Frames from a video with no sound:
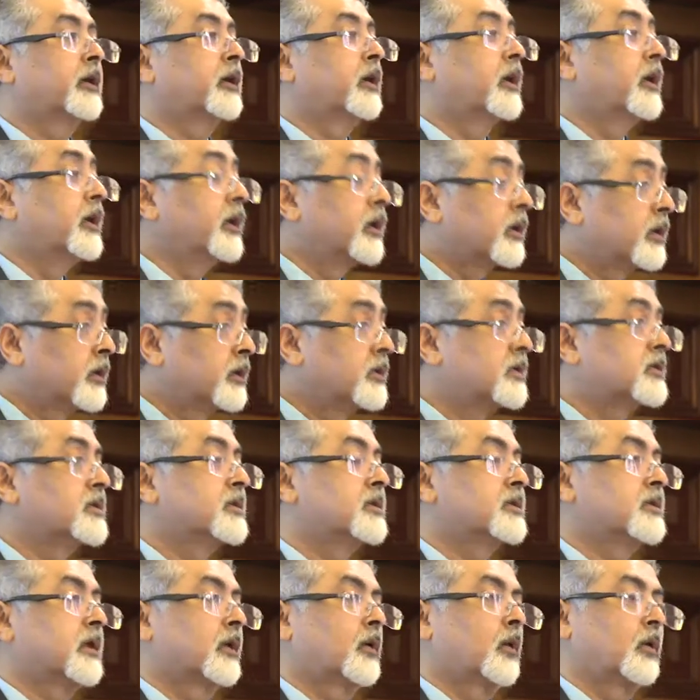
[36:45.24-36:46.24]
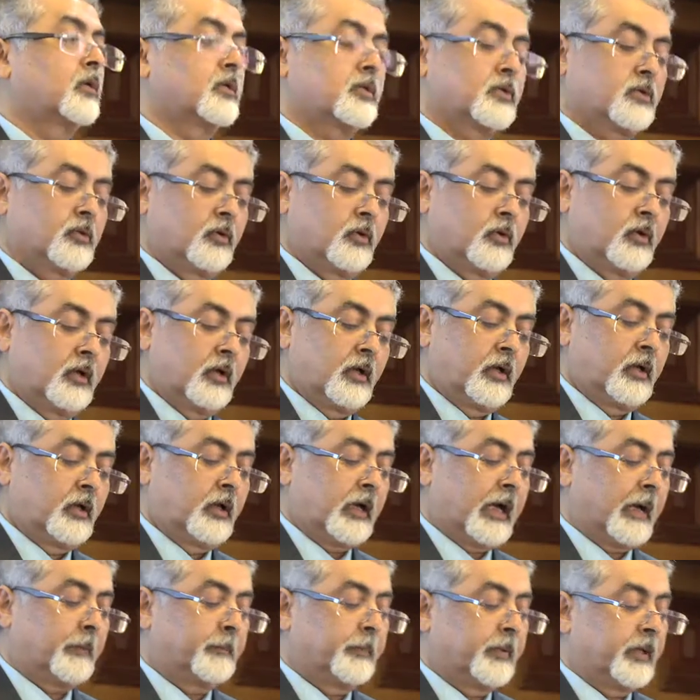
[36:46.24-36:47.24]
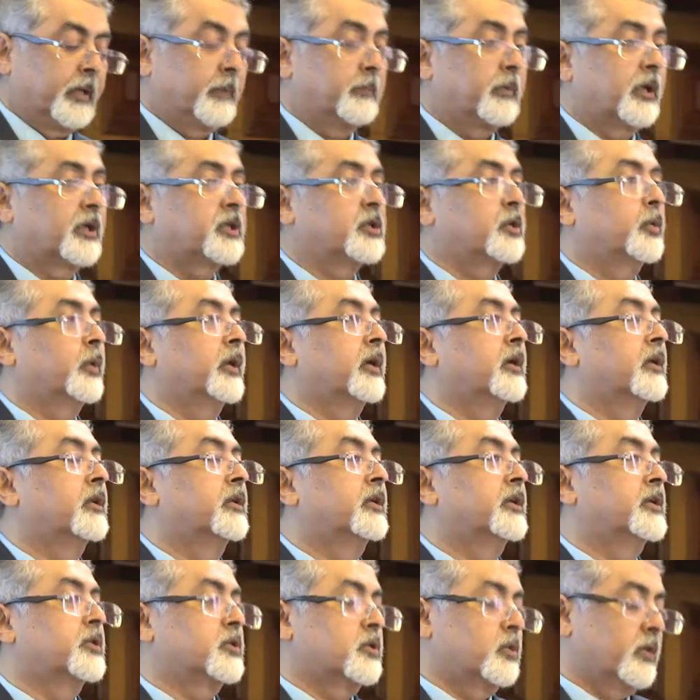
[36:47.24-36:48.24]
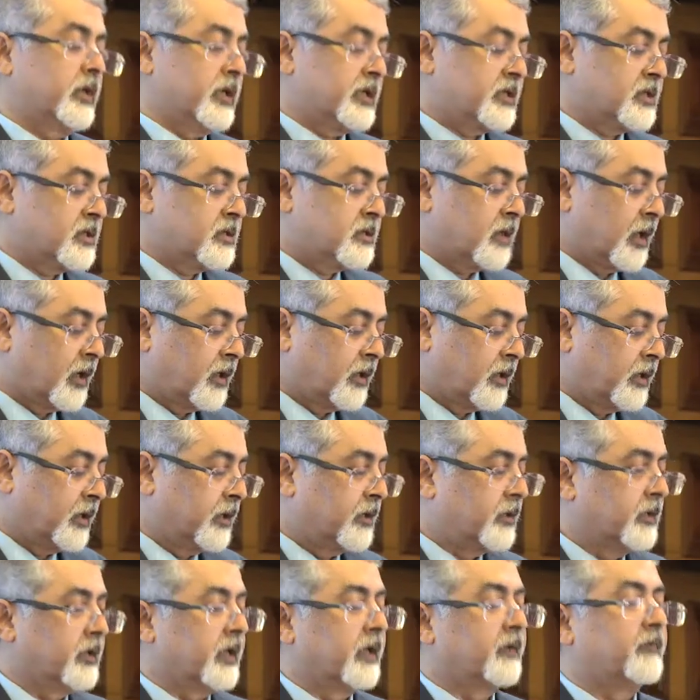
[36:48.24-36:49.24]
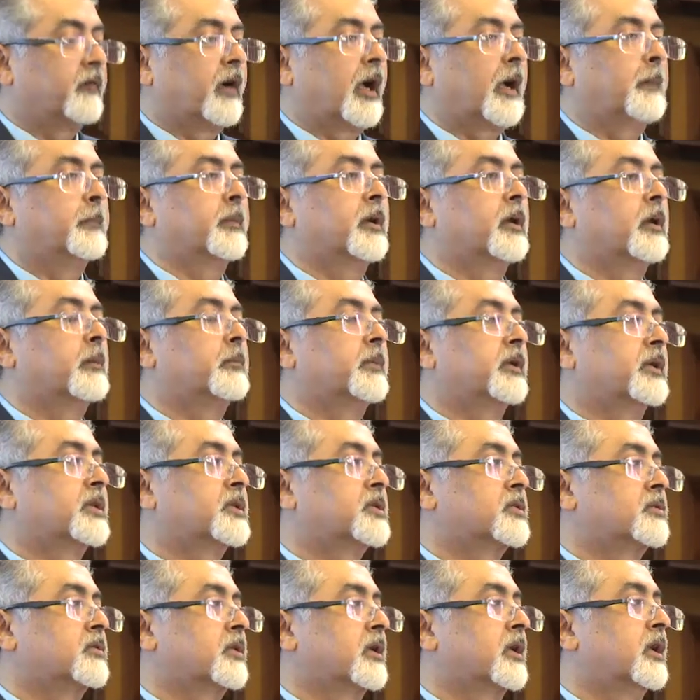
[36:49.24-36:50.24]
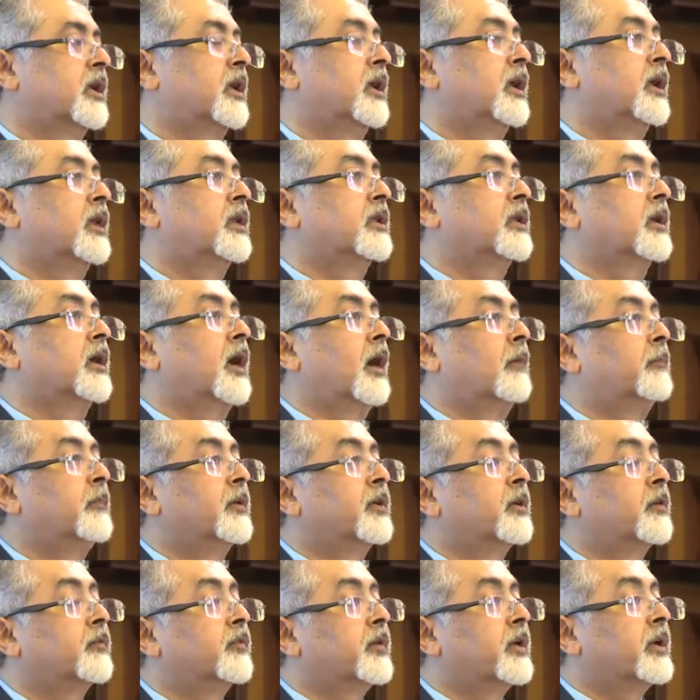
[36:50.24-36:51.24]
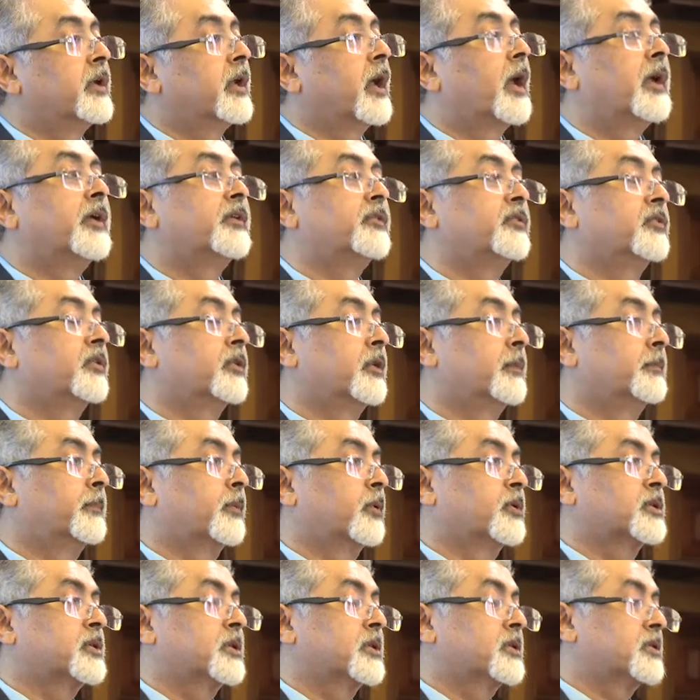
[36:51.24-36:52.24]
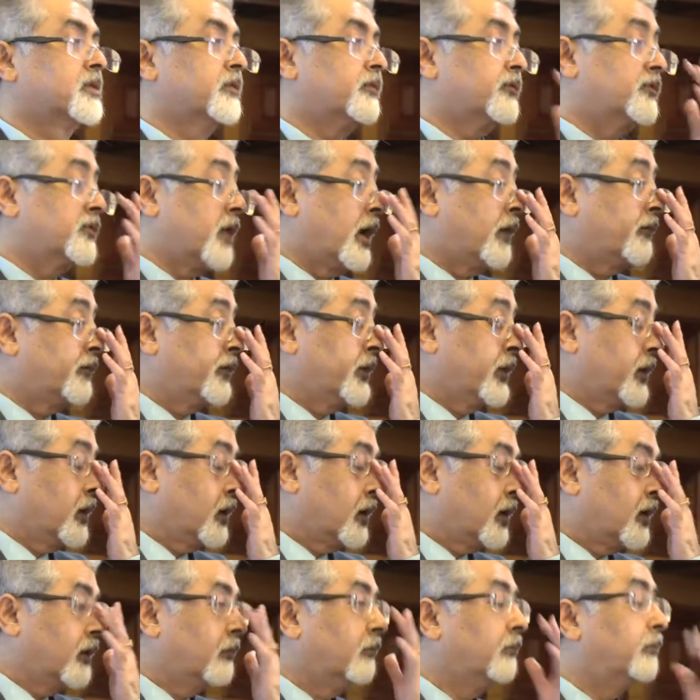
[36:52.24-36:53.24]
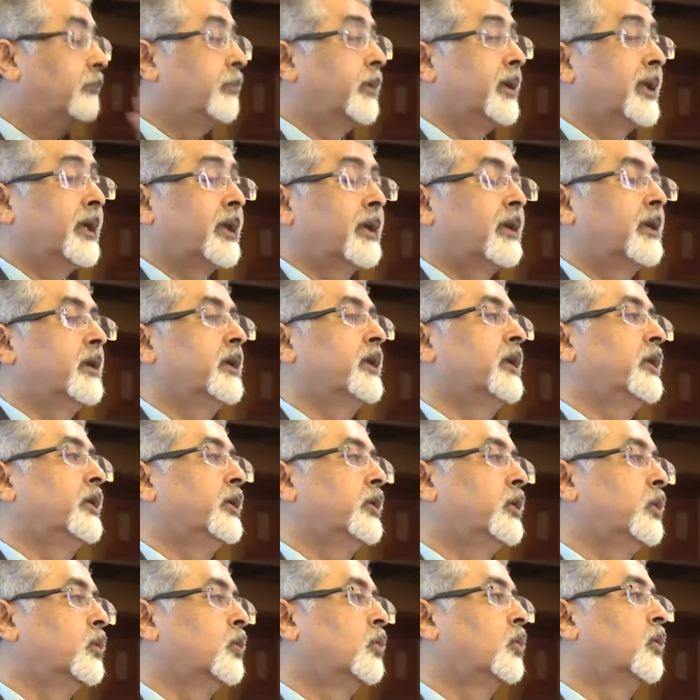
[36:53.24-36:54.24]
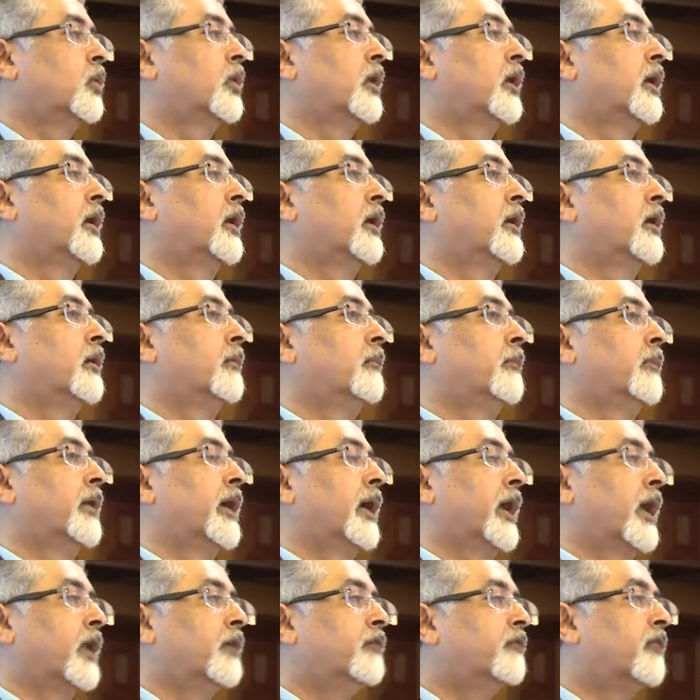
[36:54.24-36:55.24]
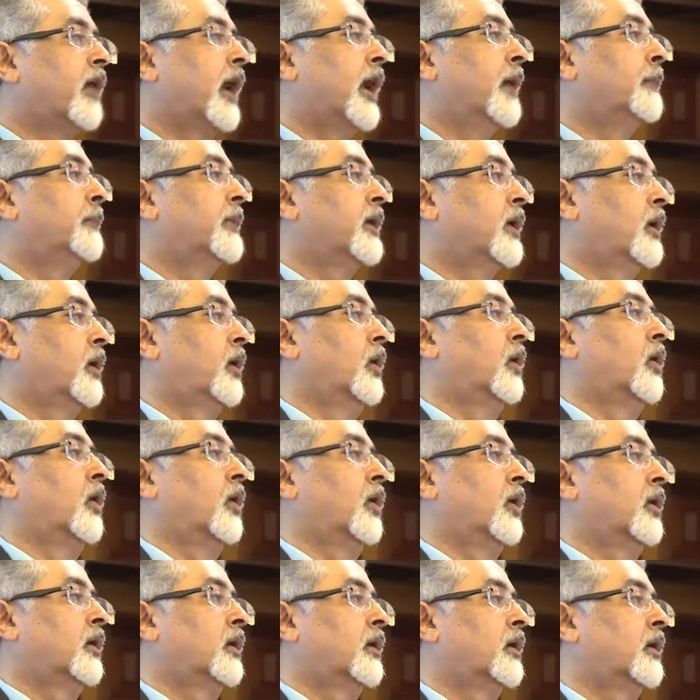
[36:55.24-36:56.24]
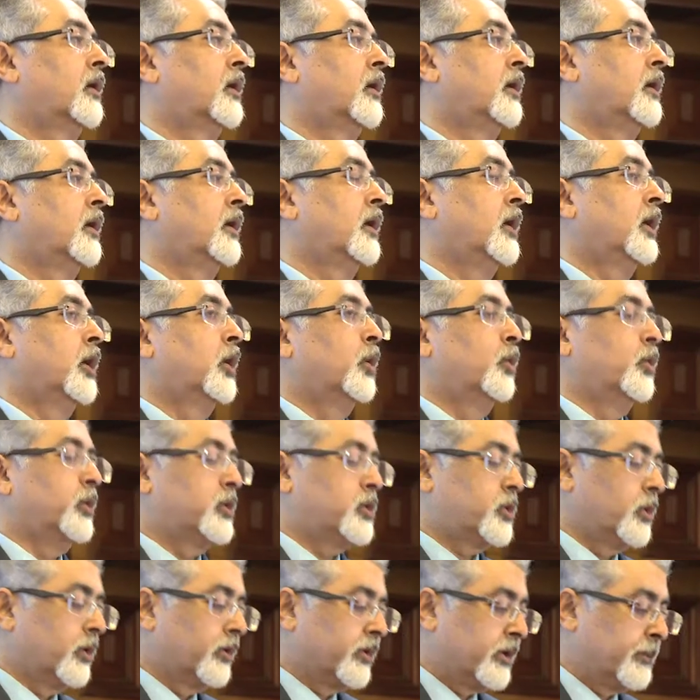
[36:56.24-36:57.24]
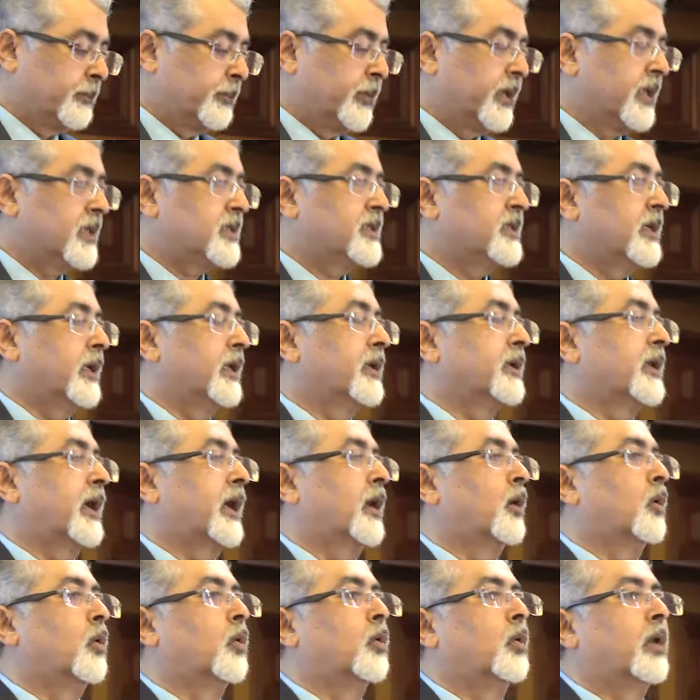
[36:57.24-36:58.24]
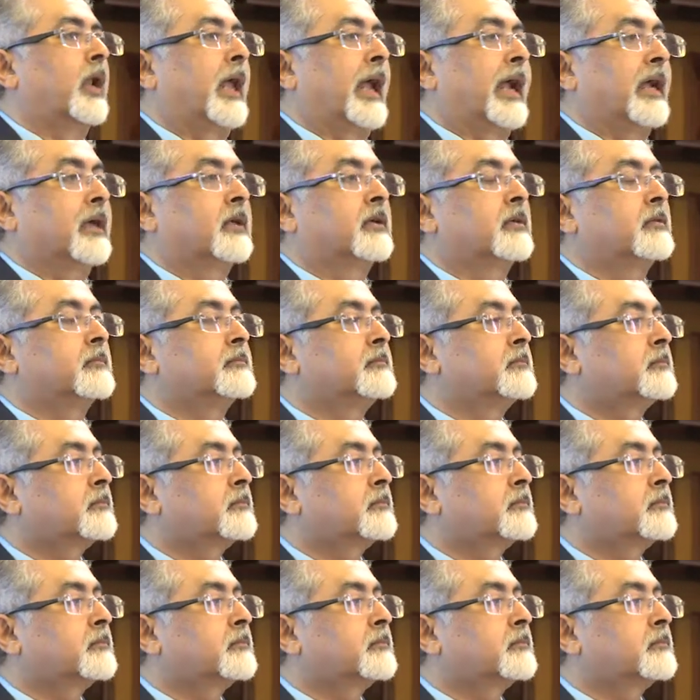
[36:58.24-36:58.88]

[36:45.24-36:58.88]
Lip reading: Clearances are also happening much quicker. They used to get stuck in the environmental ministry. The government of India is in the process of drafting a completely new environment law, which will replace the entire old act.